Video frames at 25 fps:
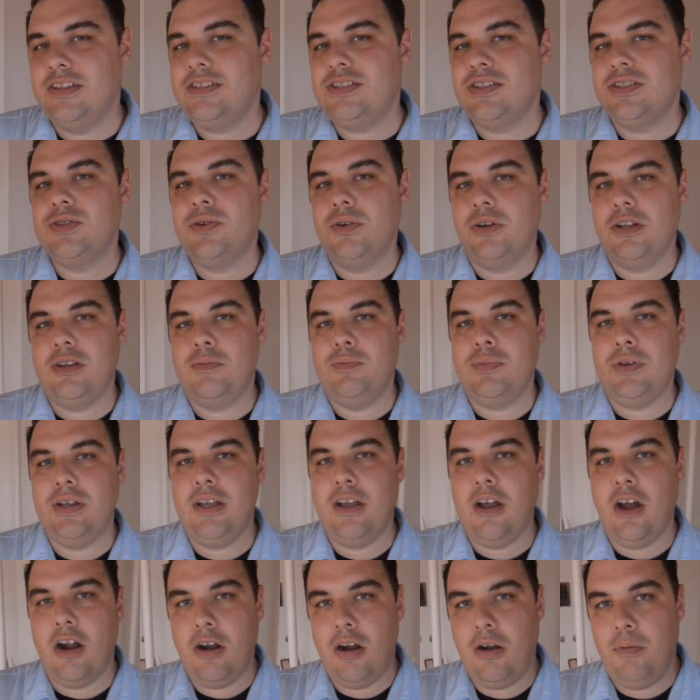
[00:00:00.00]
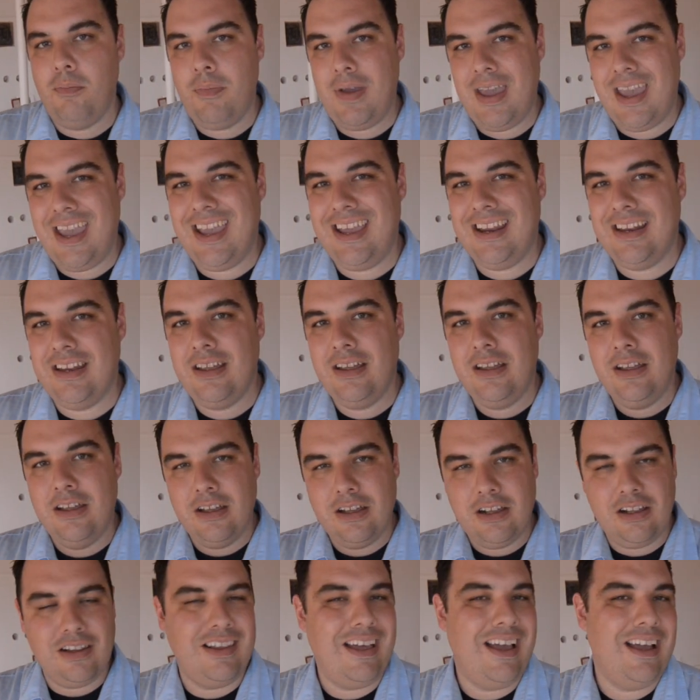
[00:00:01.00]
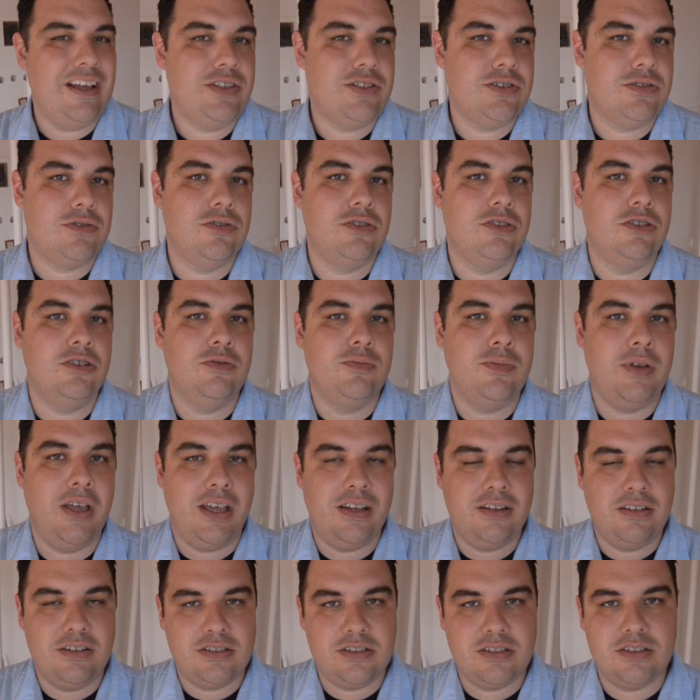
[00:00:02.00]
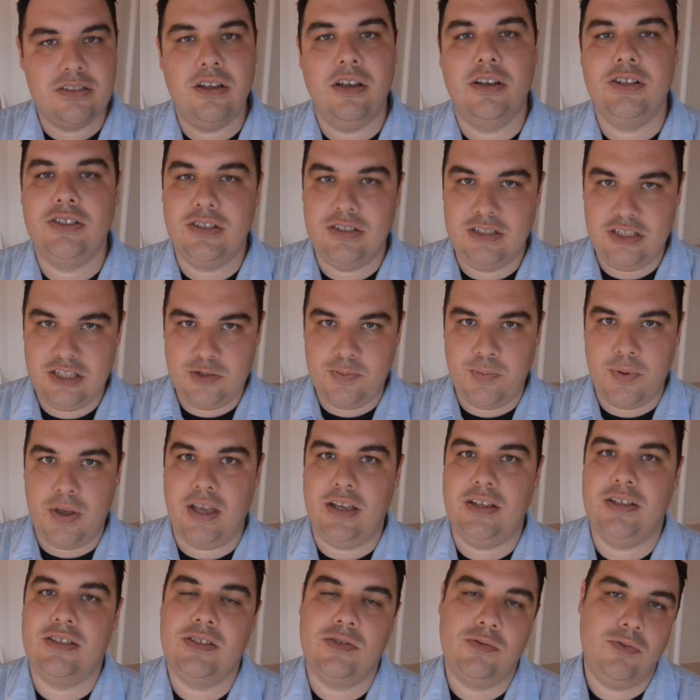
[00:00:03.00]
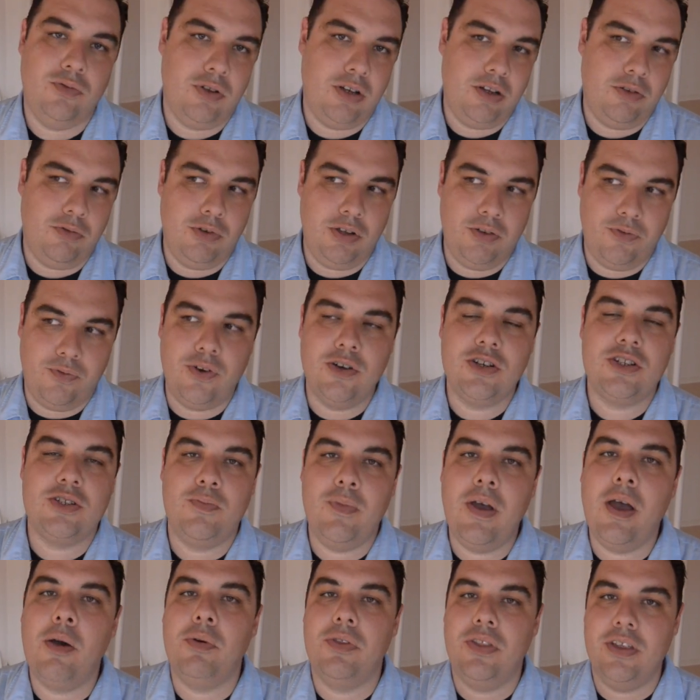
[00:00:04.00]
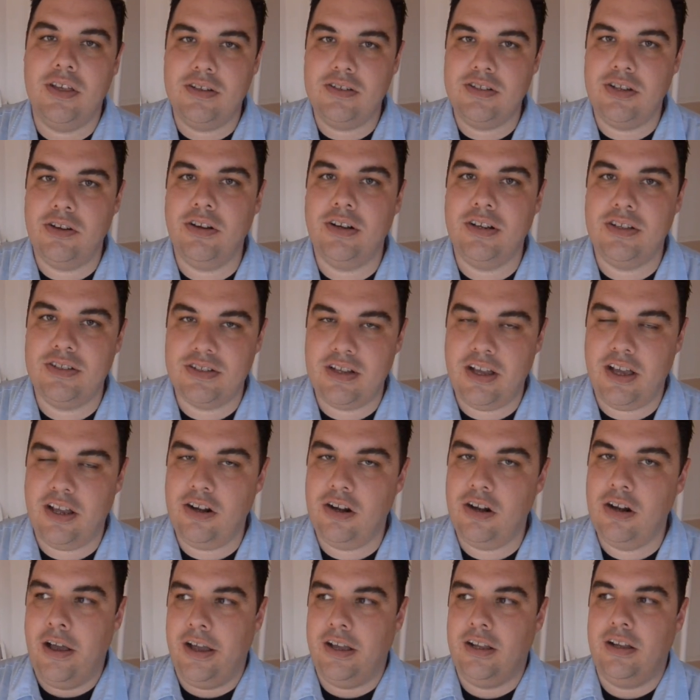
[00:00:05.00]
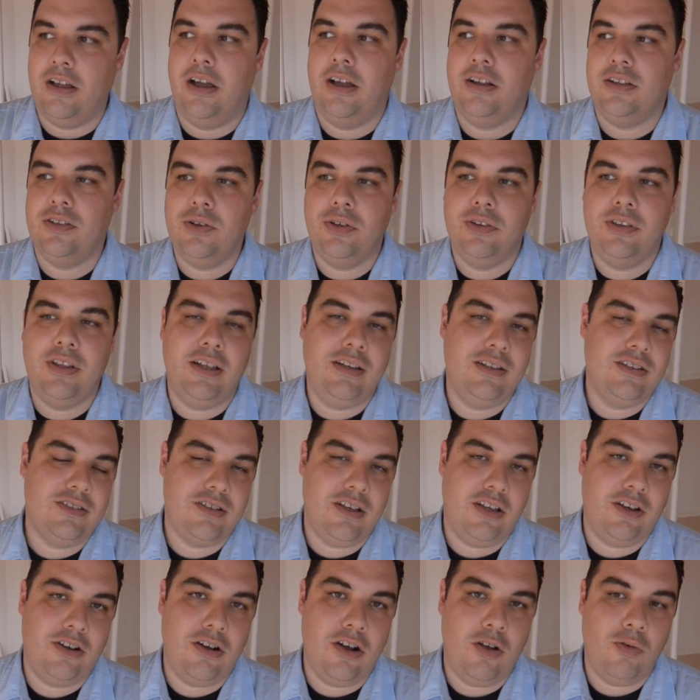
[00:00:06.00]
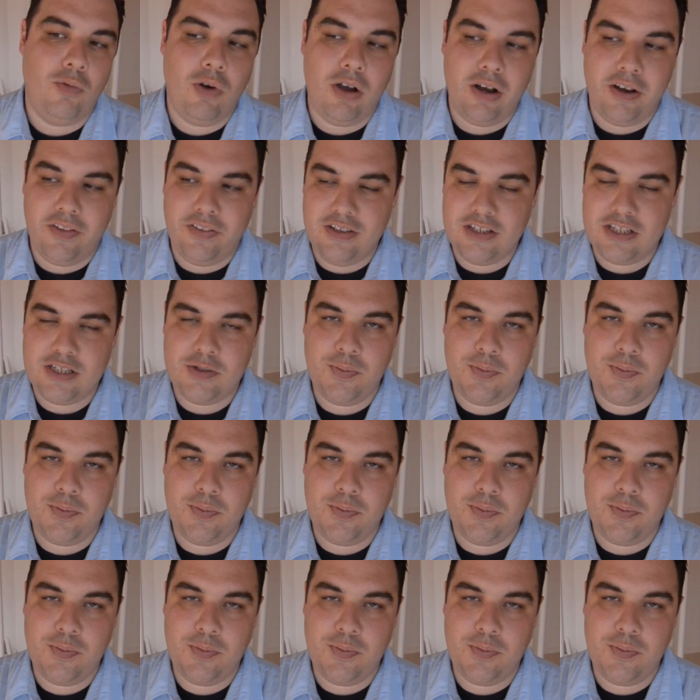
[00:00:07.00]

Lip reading: this is going to be our main classroom and discussion space. When we first met with the interior designer, I told that designer I wanted this